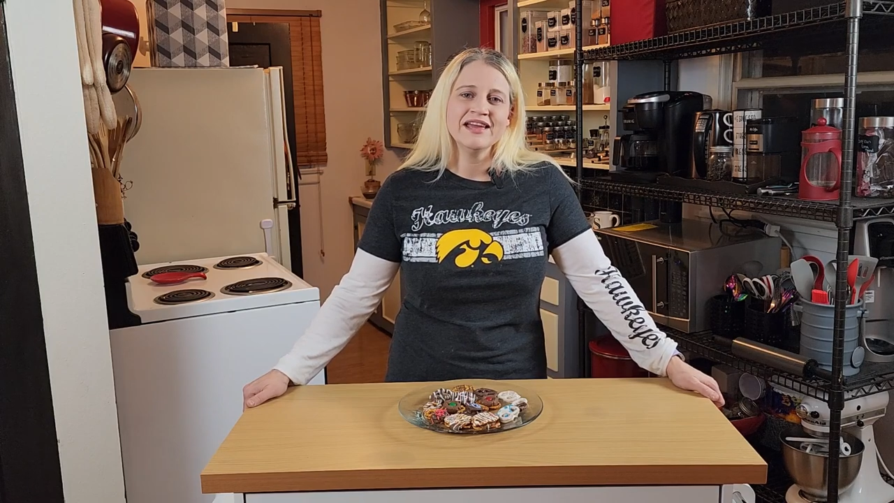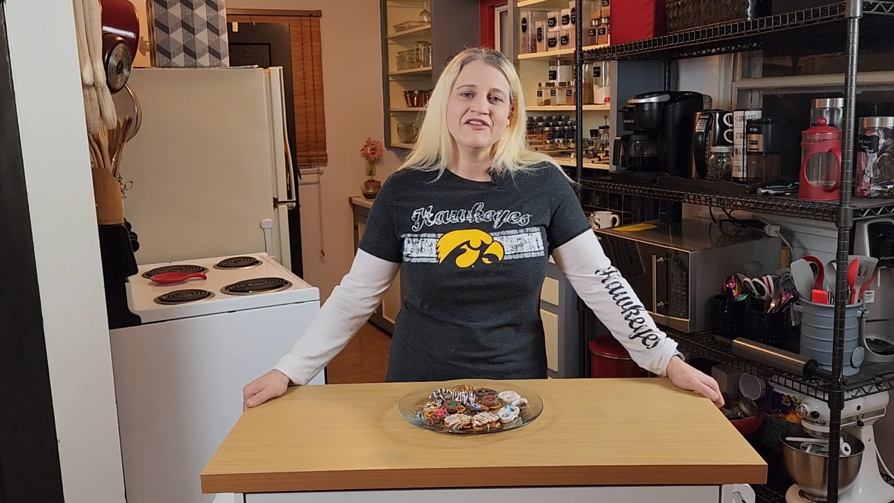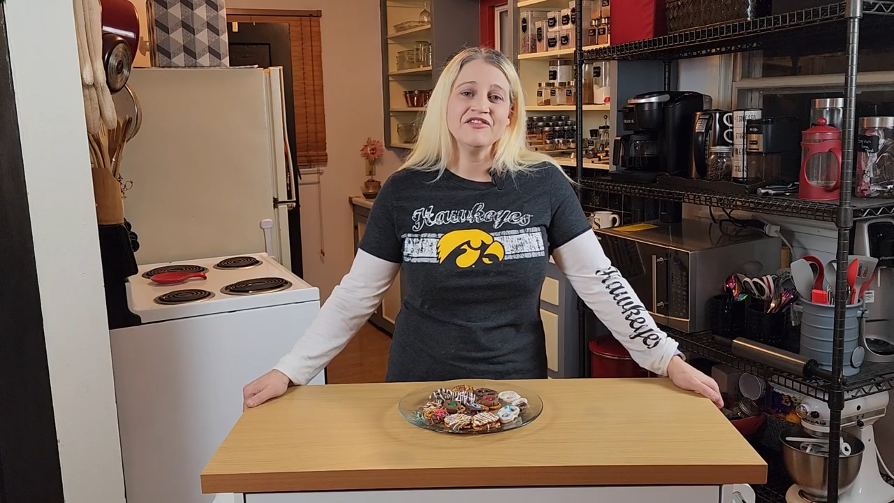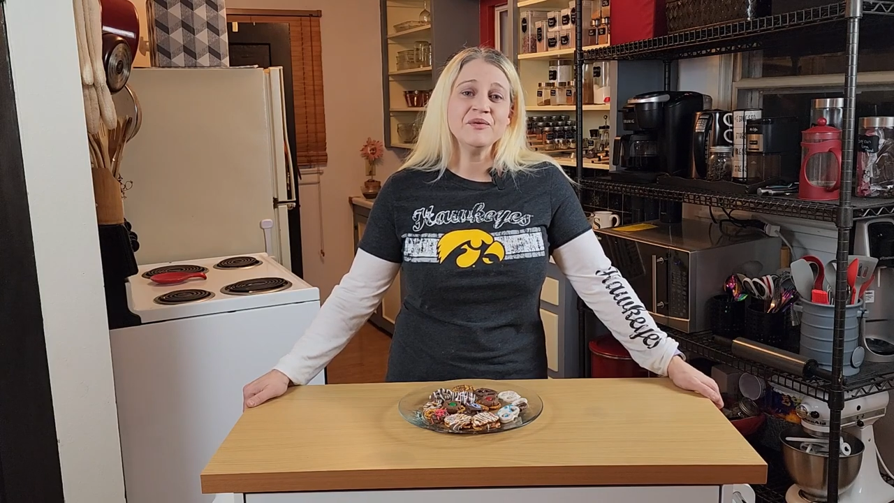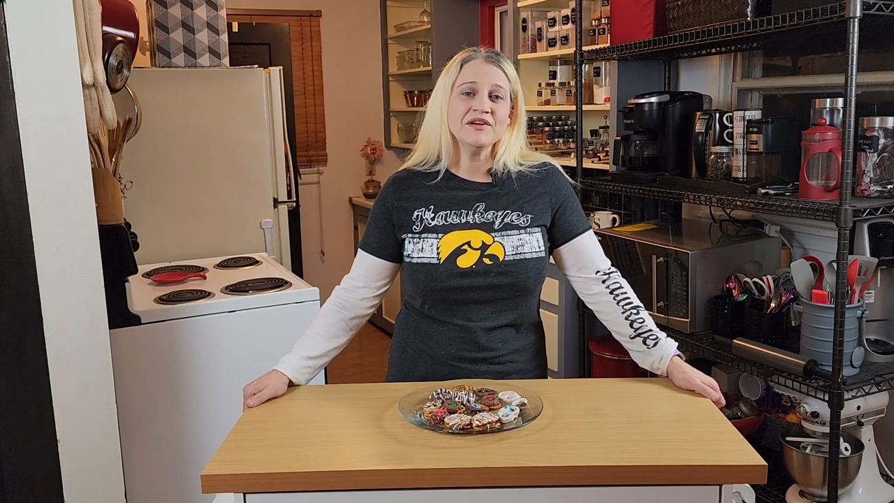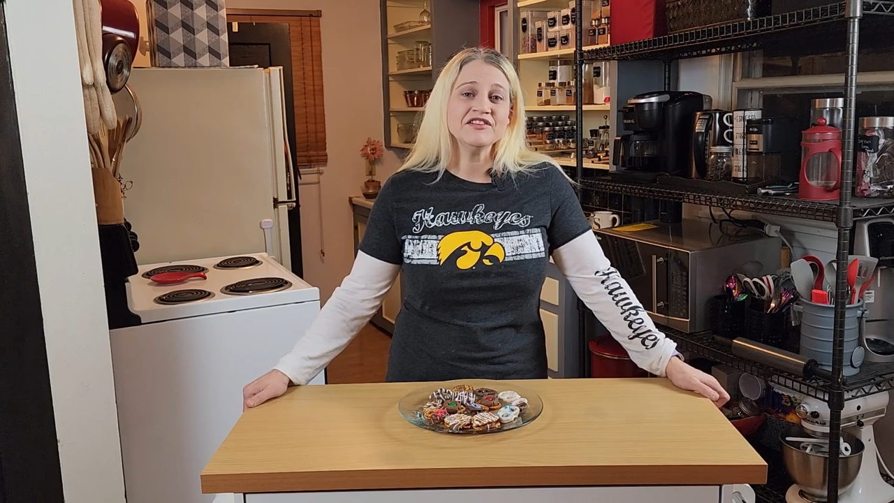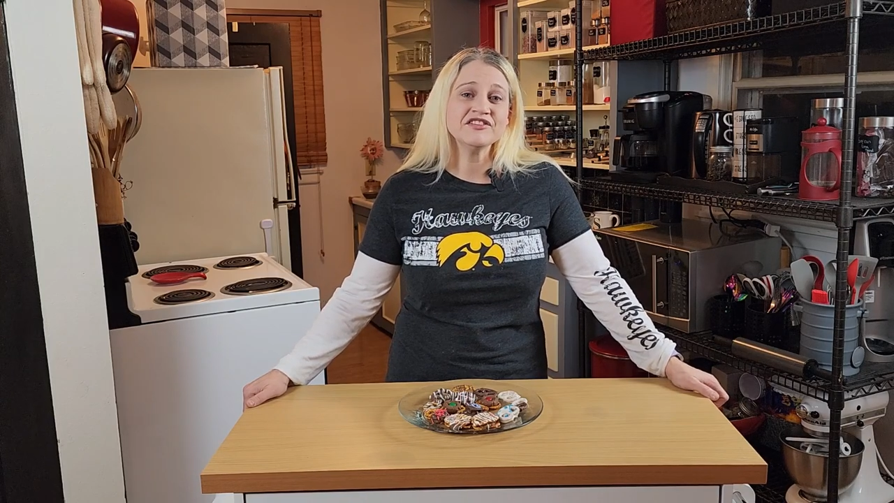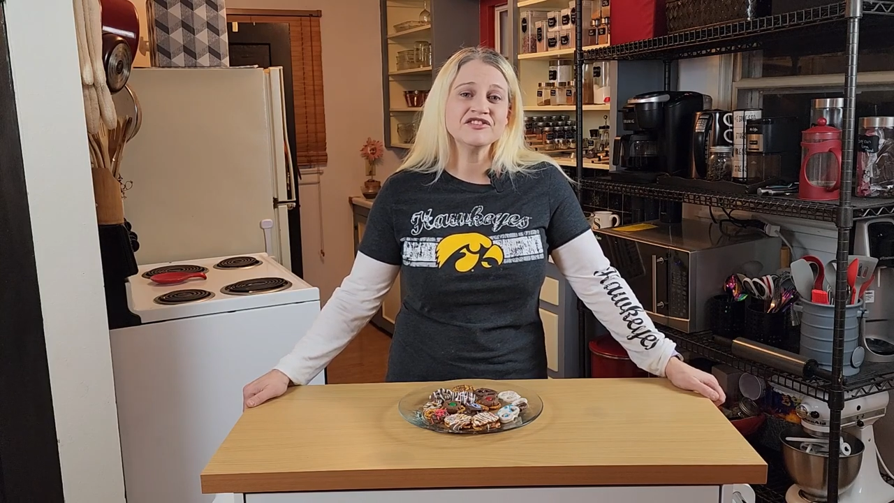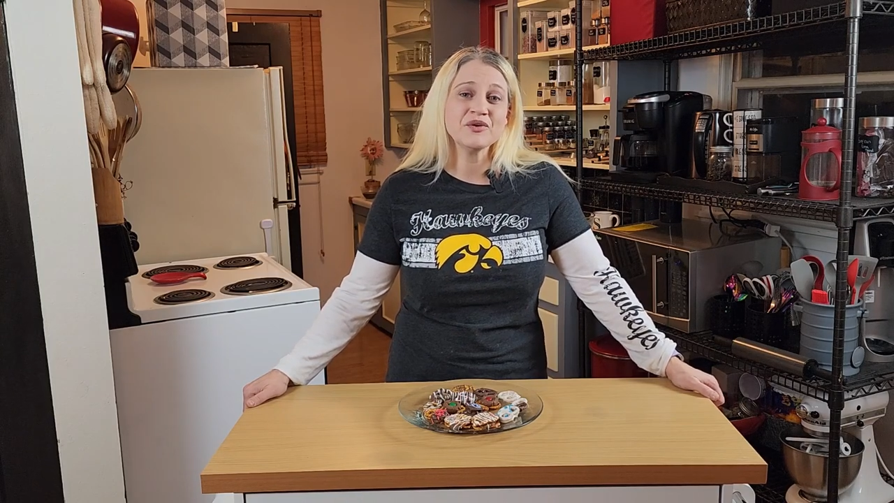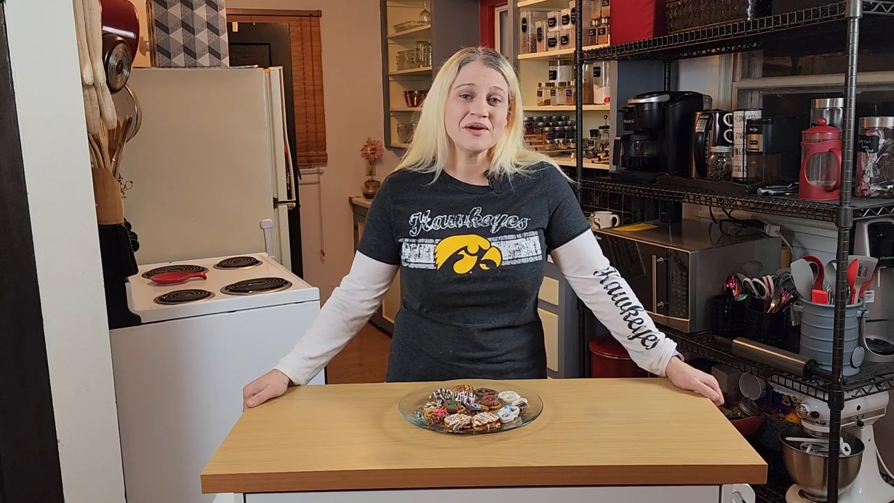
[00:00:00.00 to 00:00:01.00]
If you
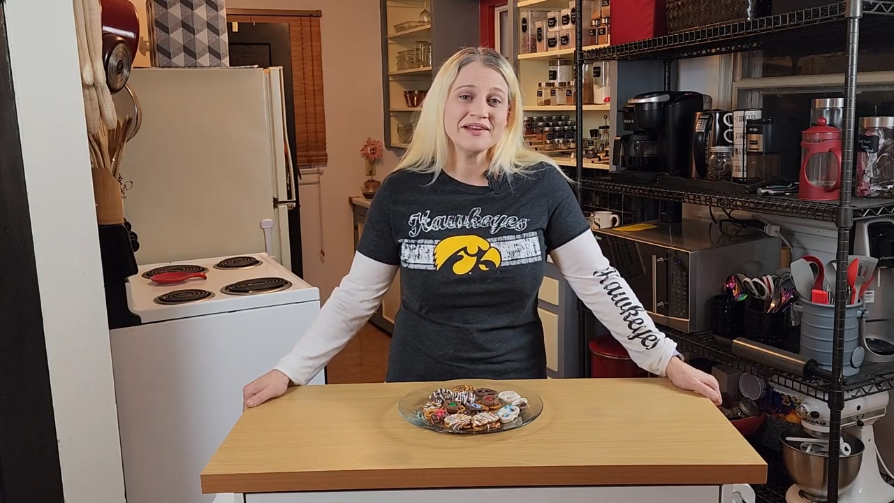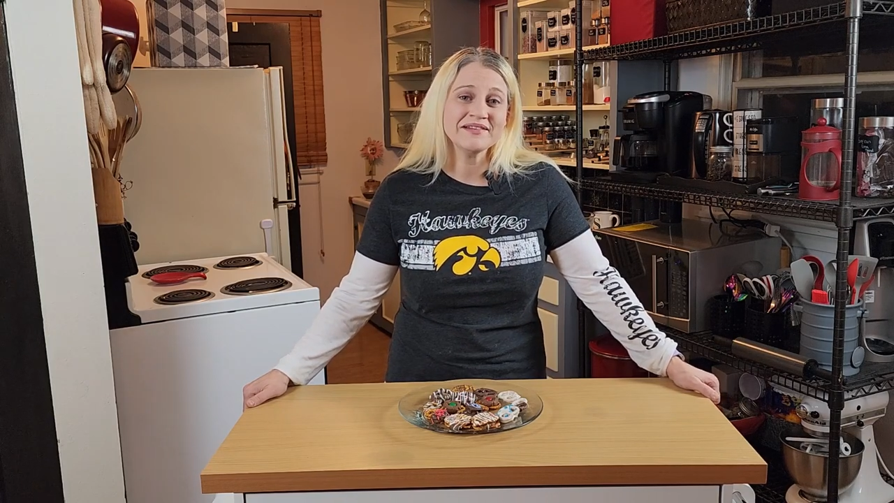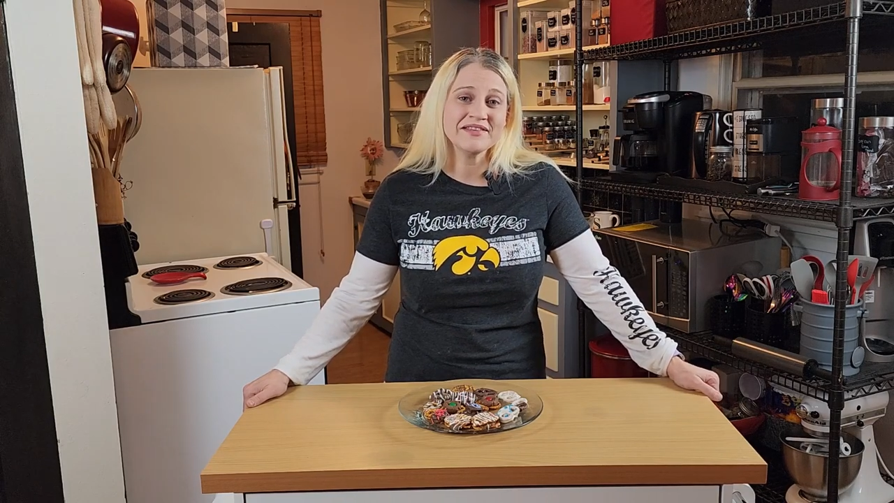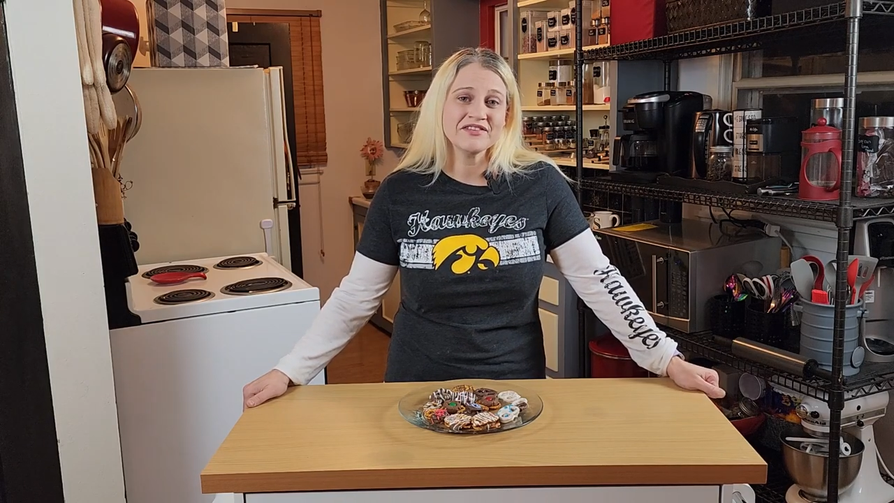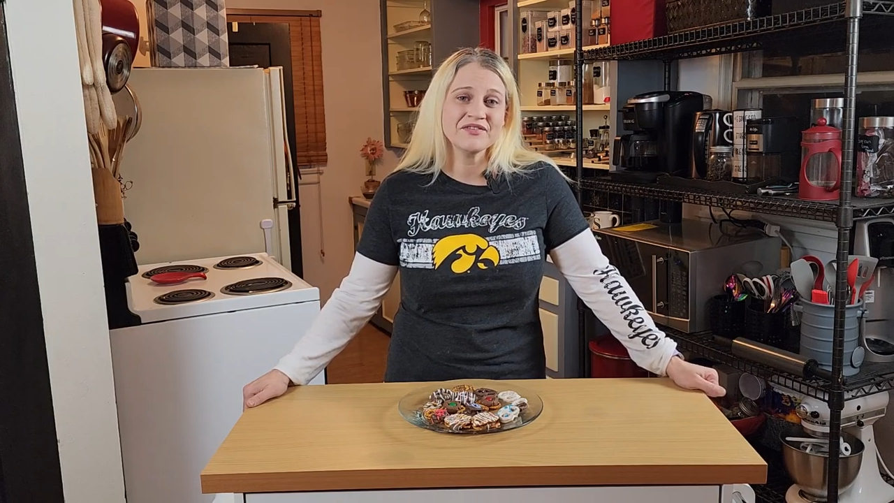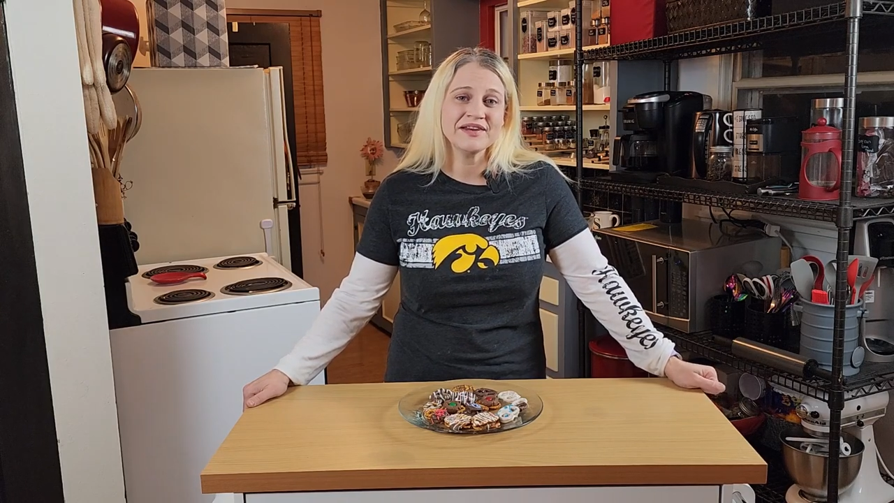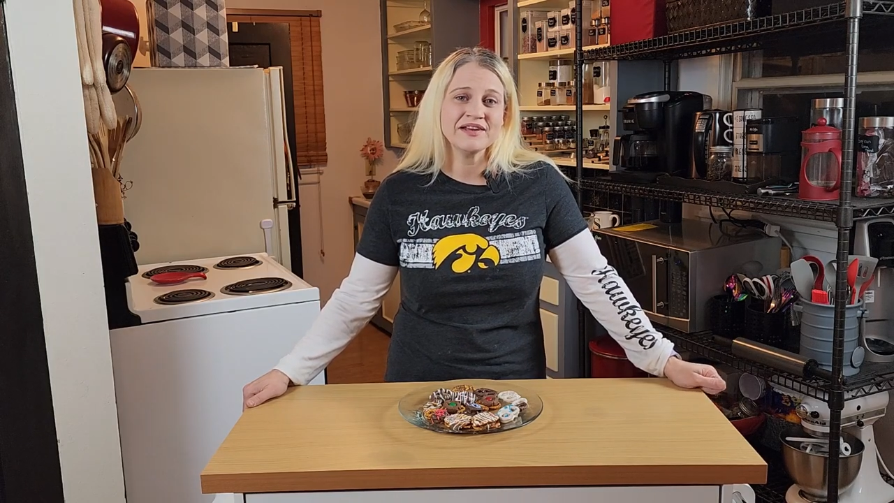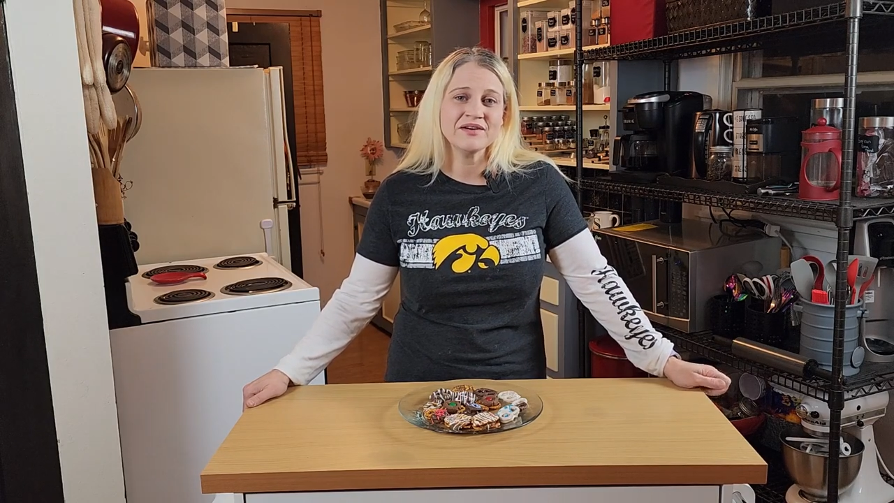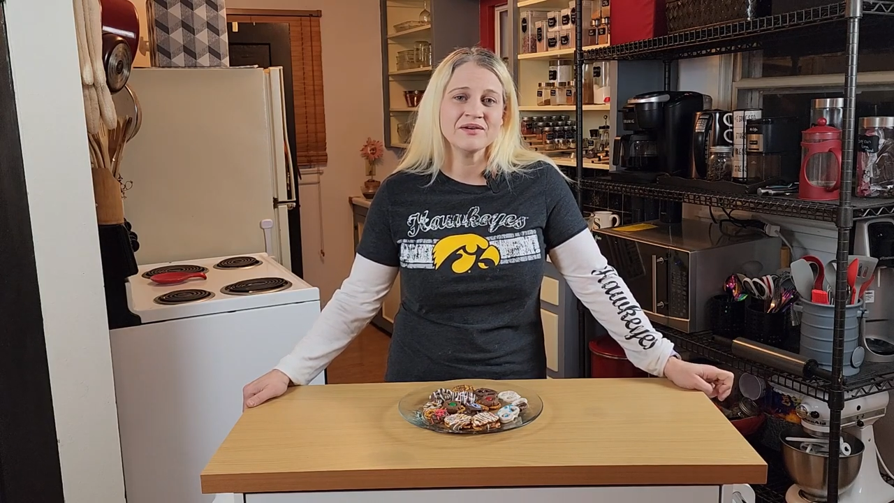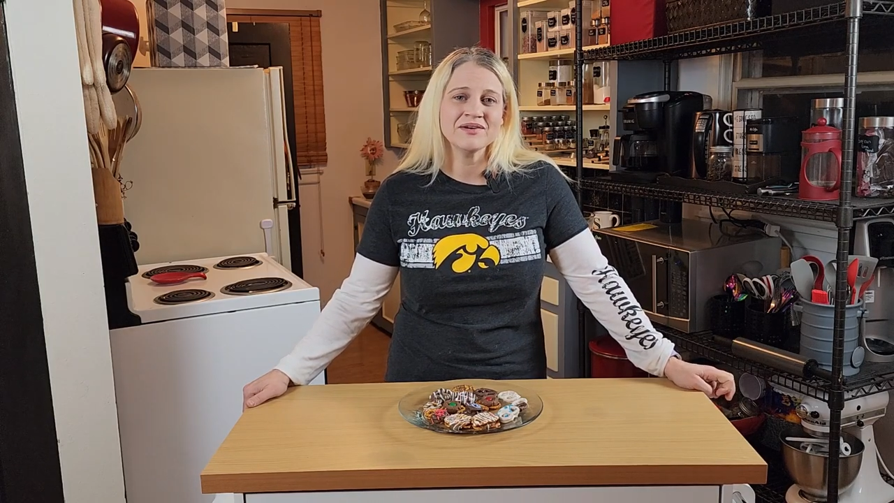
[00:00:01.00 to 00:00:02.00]
enjoyed this
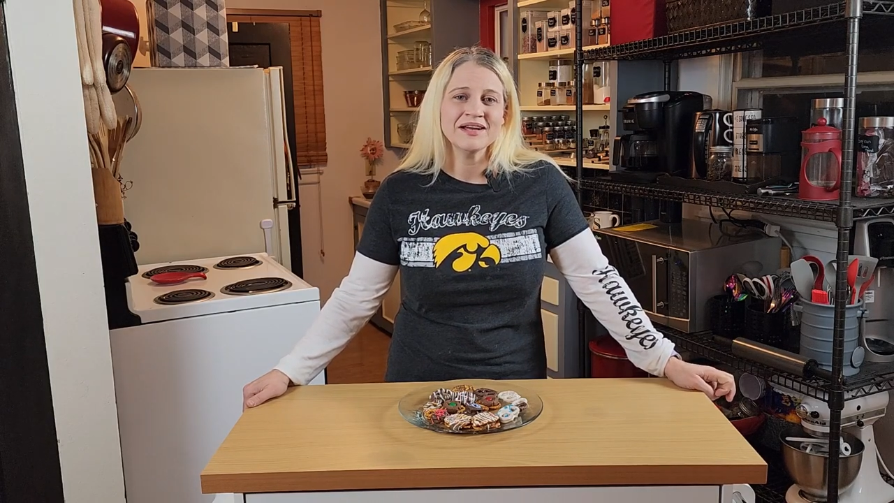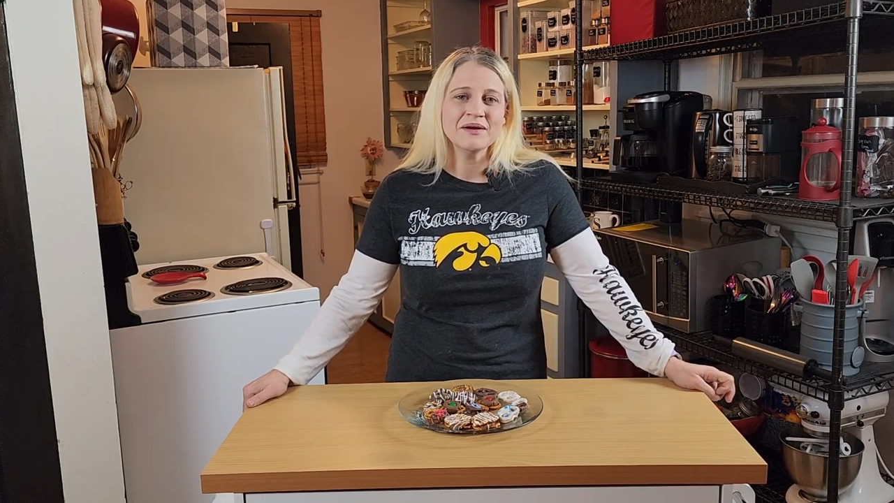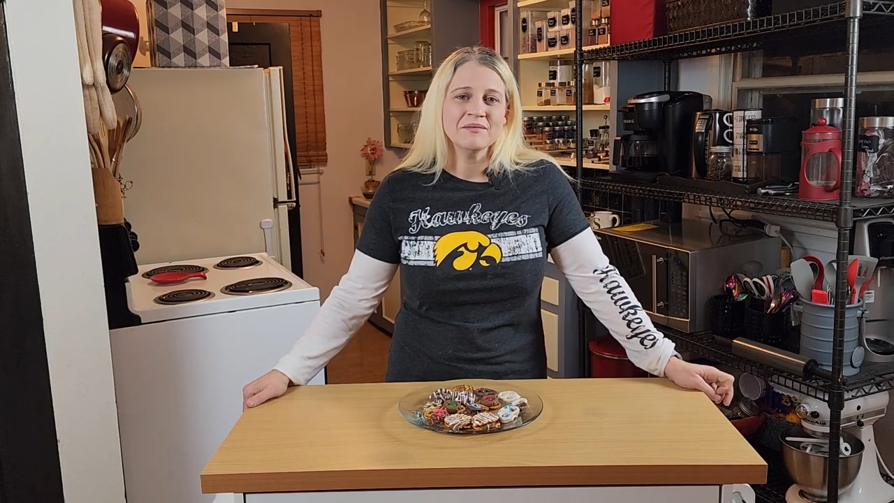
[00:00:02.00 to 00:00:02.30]
video,